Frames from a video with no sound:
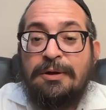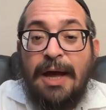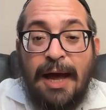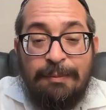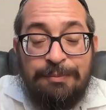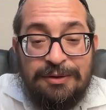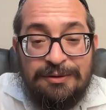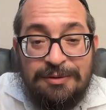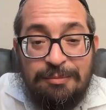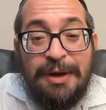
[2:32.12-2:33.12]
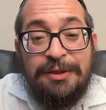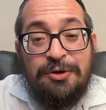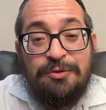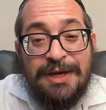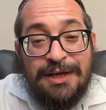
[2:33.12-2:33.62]
happened by the
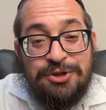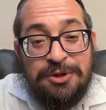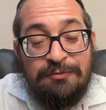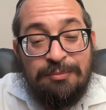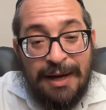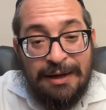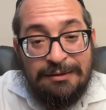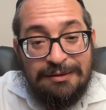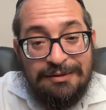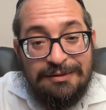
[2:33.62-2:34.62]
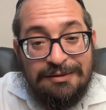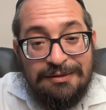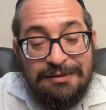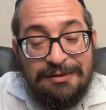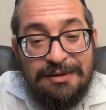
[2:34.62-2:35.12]
creation of man,
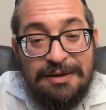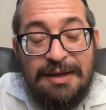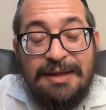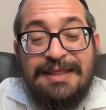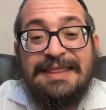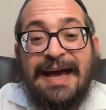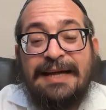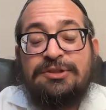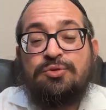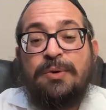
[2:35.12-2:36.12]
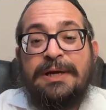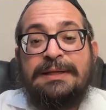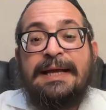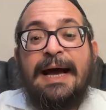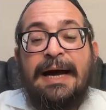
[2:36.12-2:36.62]
that's
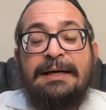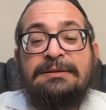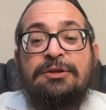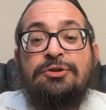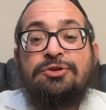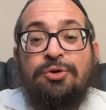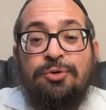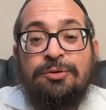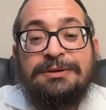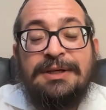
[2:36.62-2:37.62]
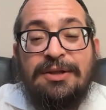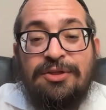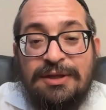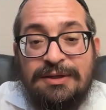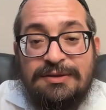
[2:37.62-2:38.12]
when God turned
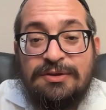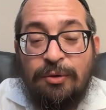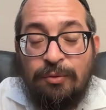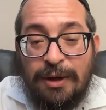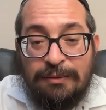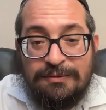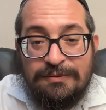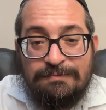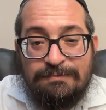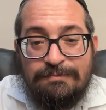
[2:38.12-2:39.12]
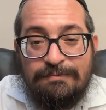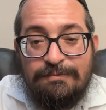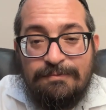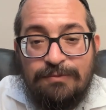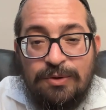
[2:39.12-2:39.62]
things around.
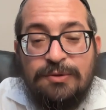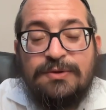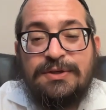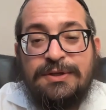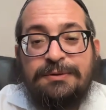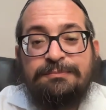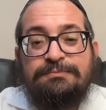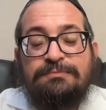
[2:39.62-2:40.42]
You see,